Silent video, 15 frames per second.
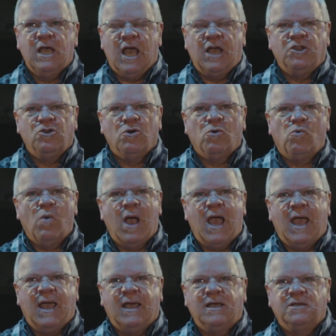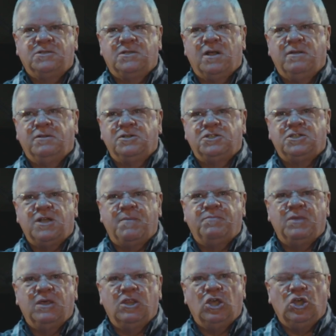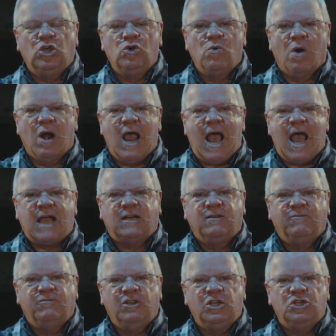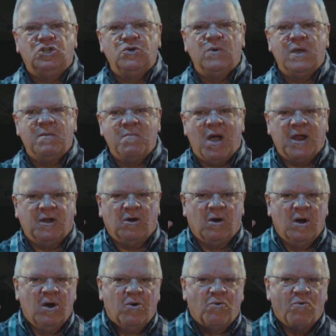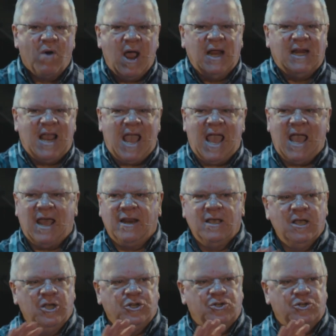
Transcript: And your way is there. There's something that you are actively doing by your right hand